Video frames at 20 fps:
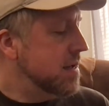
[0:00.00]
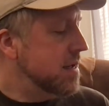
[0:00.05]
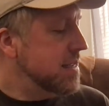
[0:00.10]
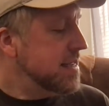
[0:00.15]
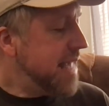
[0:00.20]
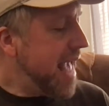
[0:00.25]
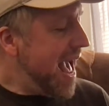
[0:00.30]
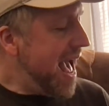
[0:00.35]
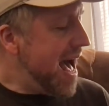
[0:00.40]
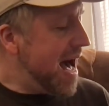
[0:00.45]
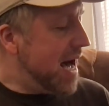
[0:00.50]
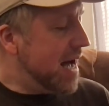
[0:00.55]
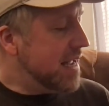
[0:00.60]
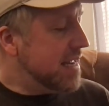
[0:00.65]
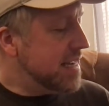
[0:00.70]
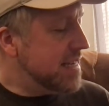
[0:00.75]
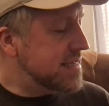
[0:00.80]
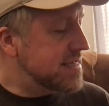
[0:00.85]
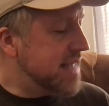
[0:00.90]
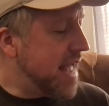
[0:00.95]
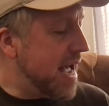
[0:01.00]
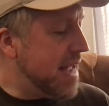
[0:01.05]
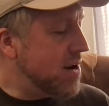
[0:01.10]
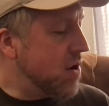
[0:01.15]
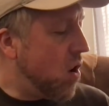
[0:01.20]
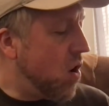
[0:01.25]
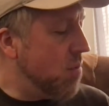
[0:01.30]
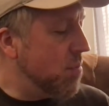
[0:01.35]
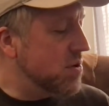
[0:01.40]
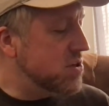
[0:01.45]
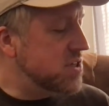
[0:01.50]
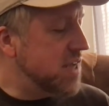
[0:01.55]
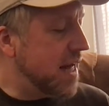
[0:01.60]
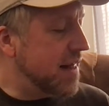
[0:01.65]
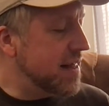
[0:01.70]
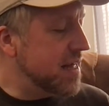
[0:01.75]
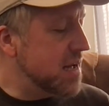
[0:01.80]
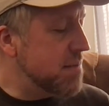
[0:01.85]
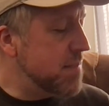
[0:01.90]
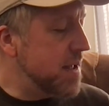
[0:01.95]
Yeah, he said, almost
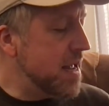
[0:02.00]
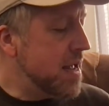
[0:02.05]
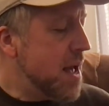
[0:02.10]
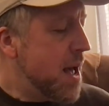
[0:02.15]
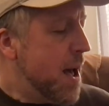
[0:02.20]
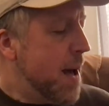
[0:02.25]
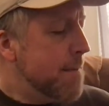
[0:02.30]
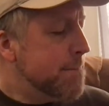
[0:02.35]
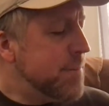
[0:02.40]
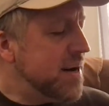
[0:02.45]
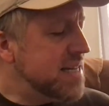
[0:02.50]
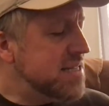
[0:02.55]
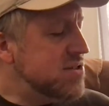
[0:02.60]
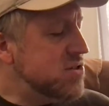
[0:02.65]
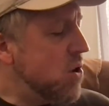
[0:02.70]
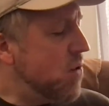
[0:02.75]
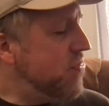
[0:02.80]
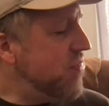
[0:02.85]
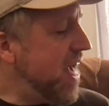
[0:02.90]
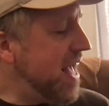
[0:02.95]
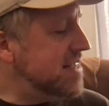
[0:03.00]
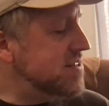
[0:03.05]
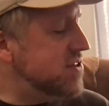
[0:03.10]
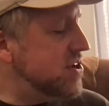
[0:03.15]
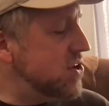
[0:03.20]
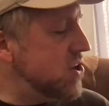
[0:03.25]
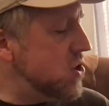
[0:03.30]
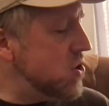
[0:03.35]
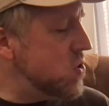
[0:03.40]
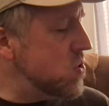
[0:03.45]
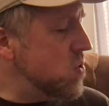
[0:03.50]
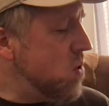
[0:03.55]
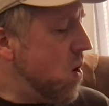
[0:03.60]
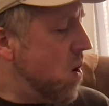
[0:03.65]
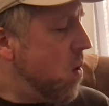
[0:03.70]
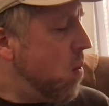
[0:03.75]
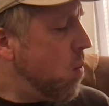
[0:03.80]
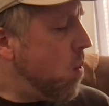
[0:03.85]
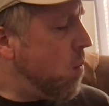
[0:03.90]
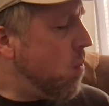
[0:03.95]
yelling at me. But it's no thanks to you.
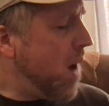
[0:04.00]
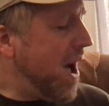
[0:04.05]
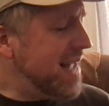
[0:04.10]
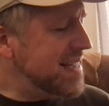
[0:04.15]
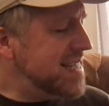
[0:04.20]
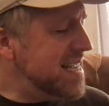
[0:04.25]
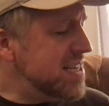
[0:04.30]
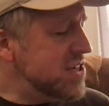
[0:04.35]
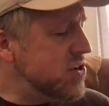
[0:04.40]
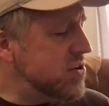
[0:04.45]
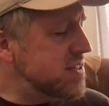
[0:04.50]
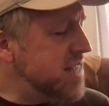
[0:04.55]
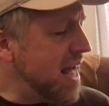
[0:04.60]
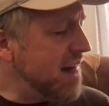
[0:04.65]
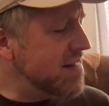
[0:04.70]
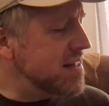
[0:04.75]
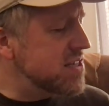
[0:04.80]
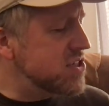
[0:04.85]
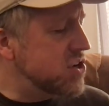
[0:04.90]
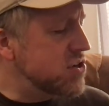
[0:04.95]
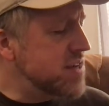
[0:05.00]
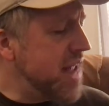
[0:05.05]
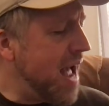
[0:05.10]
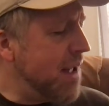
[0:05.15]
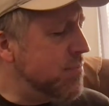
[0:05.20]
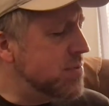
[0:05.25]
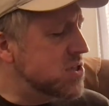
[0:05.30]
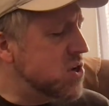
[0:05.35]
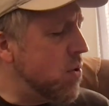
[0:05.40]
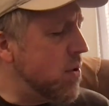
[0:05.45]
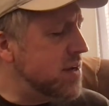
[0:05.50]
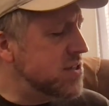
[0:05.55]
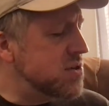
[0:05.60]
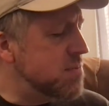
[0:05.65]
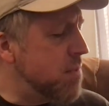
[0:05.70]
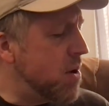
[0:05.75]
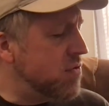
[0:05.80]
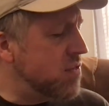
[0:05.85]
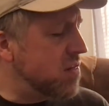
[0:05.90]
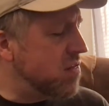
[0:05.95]
Why didn't you tell us your dad was going to
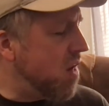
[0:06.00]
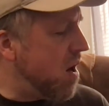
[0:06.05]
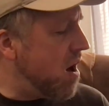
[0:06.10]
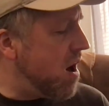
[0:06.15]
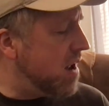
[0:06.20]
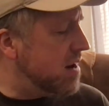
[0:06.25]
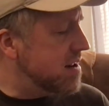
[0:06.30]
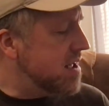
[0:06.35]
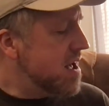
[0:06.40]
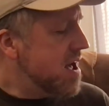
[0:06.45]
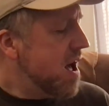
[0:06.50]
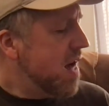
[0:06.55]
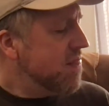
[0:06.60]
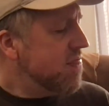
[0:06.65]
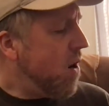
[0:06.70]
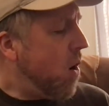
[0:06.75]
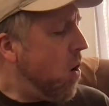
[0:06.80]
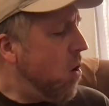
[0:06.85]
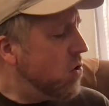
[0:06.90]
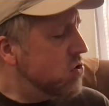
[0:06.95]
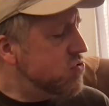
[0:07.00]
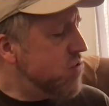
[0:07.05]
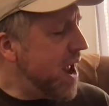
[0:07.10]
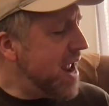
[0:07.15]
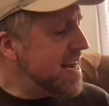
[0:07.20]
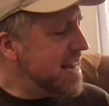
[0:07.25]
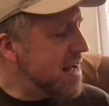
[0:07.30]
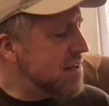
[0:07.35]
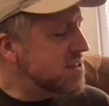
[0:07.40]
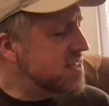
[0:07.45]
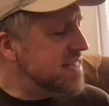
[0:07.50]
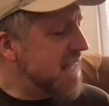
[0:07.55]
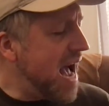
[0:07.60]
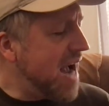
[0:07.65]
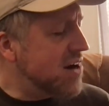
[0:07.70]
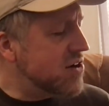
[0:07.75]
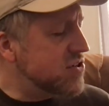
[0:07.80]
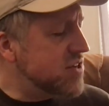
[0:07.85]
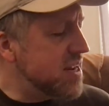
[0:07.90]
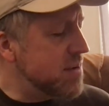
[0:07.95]
mow the lawn? The whole Grandtown
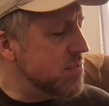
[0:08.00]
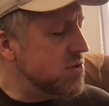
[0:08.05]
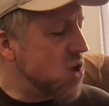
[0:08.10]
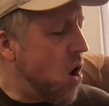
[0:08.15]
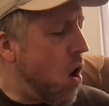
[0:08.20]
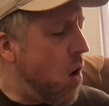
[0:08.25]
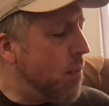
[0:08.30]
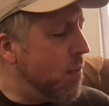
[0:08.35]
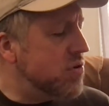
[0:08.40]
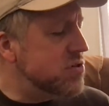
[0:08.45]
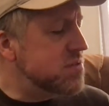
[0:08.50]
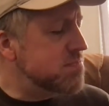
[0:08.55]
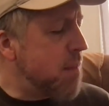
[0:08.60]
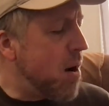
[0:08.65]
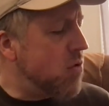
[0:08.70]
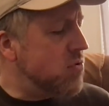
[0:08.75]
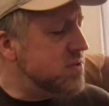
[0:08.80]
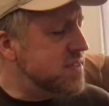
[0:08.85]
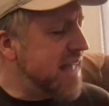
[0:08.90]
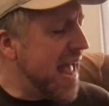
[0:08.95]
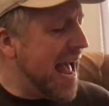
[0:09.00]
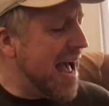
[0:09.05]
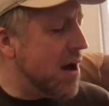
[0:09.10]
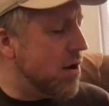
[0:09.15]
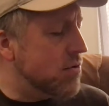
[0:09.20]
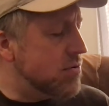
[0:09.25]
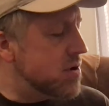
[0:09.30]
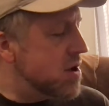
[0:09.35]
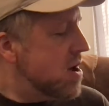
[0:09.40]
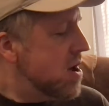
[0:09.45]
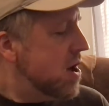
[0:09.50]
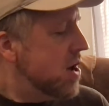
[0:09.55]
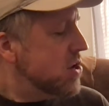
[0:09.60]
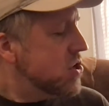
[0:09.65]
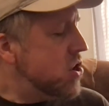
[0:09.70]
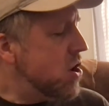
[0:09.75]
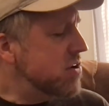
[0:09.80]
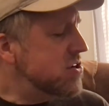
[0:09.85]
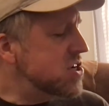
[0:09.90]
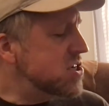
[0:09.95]
soccer team was almost mowed down.
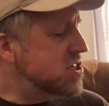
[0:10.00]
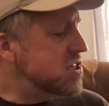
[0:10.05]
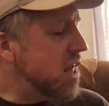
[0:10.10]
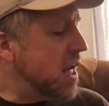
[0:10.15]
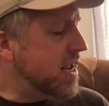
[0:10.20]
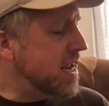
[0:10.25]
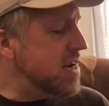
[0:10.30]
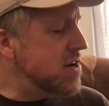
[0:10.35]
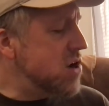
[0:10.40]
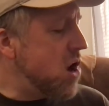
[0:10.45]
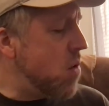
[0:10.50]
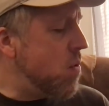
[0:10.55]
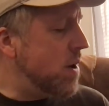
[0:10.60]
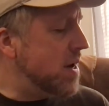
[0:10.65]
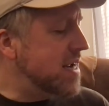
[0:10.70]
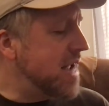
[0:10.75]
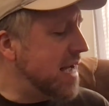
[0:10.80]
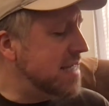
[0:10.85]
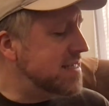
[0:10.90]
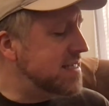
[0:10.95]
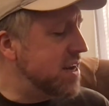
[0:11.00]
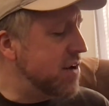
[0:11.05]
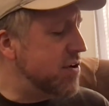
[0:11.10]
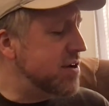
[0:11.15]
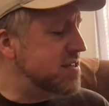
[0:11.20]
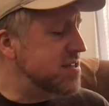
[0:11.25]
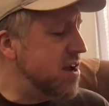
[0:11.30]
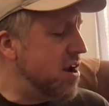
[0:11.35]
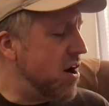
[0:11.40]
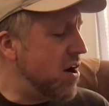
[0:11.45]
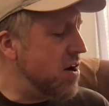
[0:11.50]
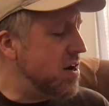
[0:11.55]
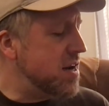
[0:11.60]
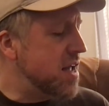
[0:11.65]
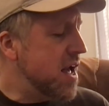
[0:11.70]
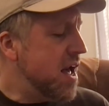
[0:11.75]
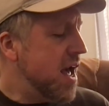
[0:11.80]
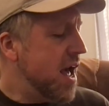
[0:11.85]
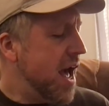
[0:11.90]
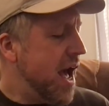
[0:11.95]
You're just lucky no one got seriously hurt,
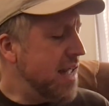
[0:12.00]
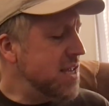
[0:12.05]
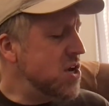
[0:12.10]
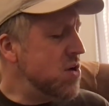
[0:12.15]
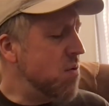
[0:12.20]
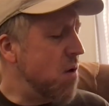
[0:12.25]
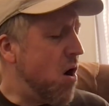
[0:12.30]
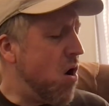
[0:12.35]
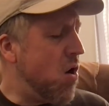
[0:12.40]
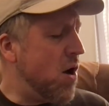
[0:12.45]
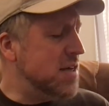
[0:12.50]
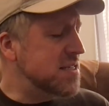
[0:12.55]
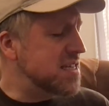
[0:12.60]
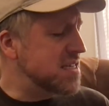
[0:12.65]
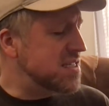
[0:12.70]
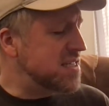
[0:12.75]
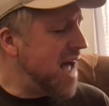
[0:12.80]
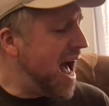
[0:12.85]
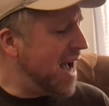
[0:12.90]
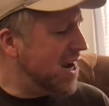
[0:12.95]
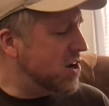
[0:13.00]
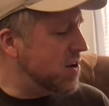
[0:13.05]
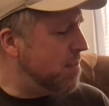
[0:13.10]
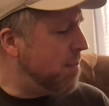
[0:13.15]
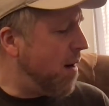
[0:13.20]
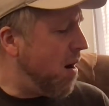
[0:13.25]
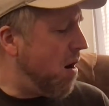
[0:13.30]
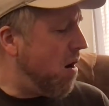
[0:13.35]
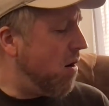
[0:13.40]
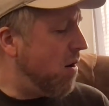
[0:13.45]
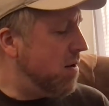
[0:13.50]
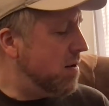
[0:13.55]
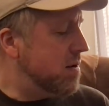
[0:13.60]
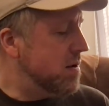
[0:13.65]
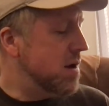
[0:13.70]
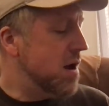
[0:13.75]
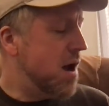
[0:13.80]
and you owe us a soccer ball.